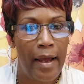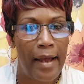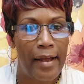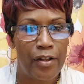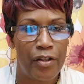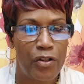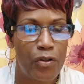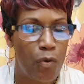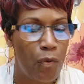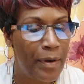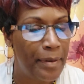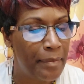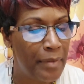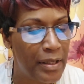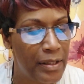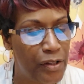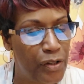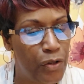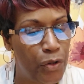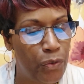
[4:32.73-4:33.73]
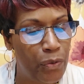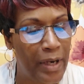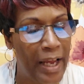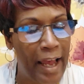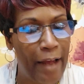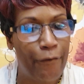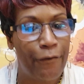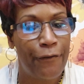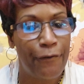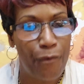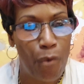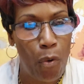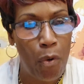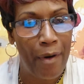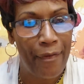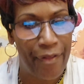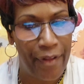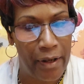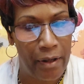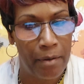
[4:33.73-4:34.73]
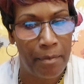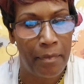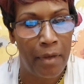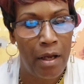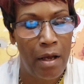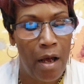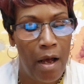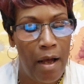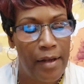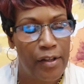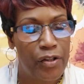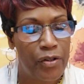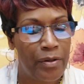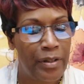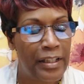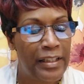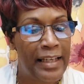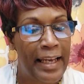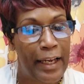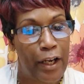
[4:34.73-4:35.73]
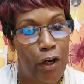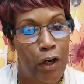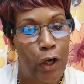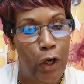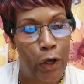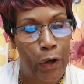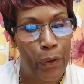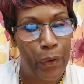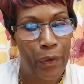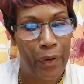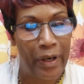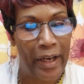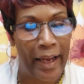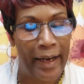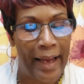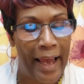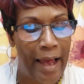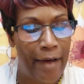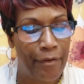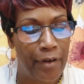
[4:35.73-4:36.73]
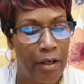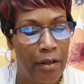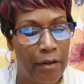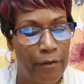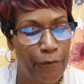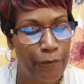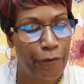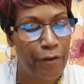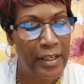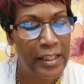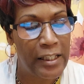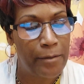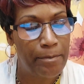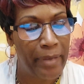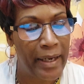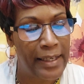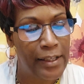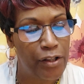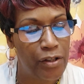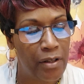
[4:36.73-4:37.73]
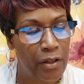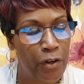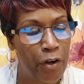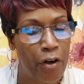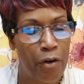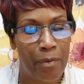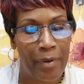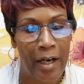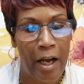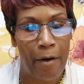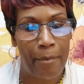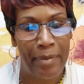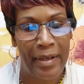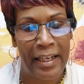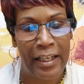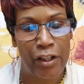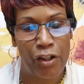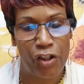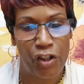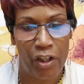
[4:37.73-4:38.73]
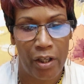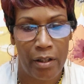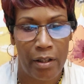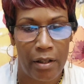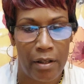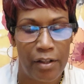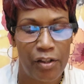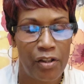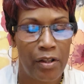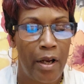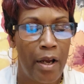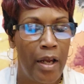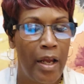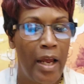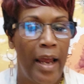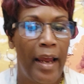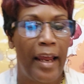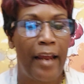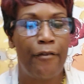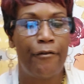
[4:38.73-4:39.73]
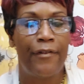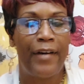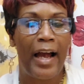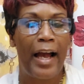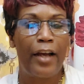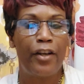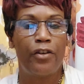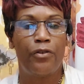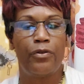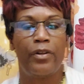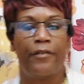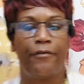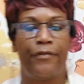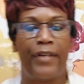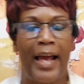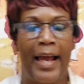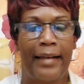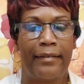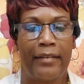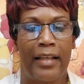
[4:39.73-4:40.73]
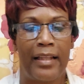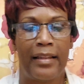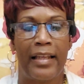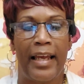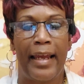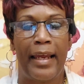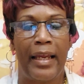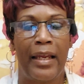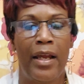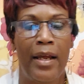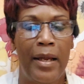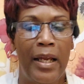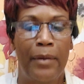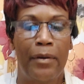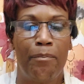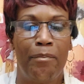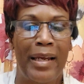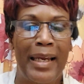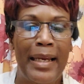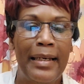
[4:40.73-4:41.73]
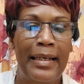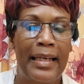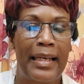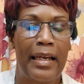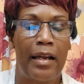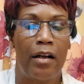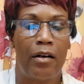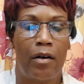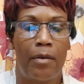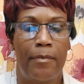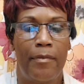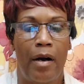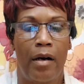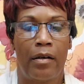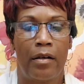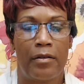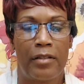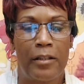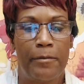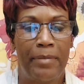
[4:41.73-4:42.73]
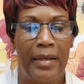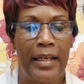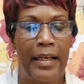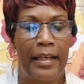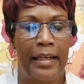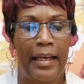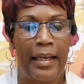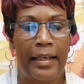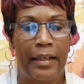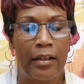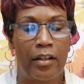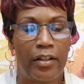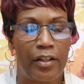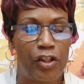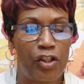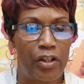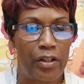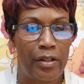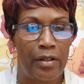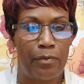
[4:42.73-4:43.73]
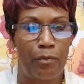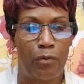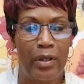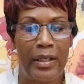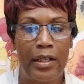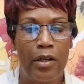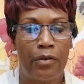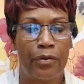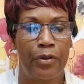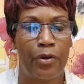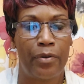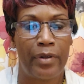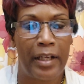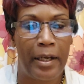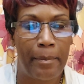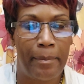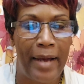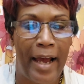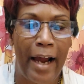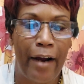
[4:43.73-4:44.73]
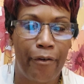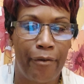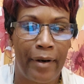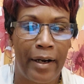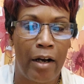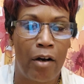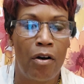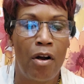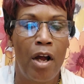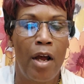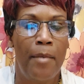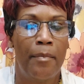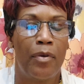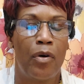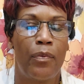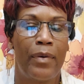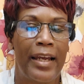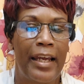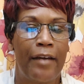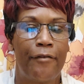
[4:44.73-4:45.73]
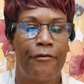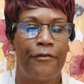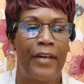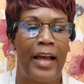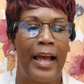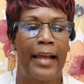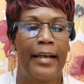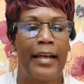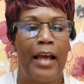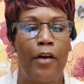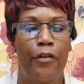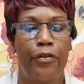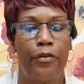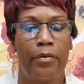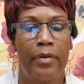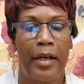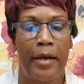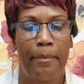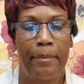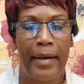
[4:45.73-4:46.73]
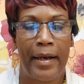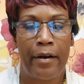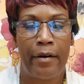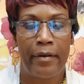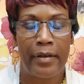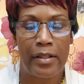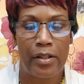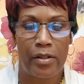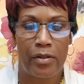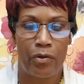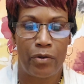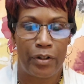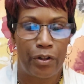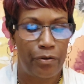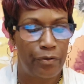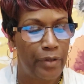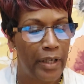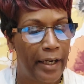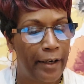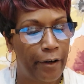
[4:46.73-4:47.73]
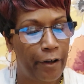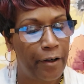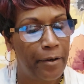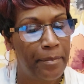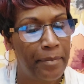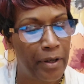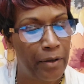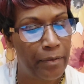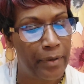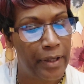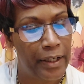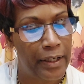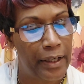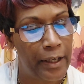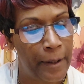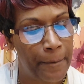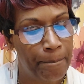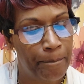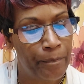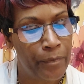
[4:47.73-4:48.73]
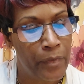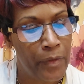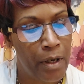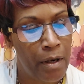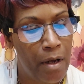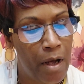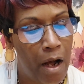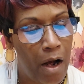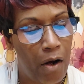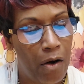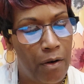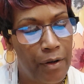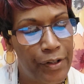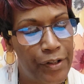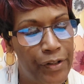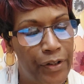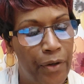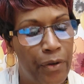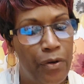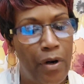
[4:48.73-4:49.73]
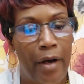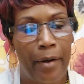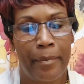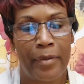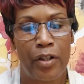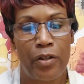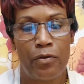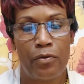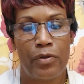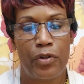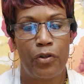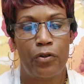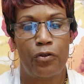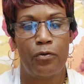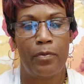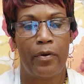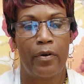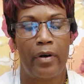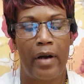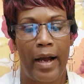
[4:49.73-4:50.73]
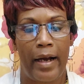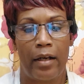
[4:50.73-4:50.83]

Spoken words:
And so we must do that for them so that they can learn and have a free space to learn without being judged, and value the fact that they may need help speaking English. And we don't know their background, but we can find out through their parents or through their community. Also, I'm a YouTuber.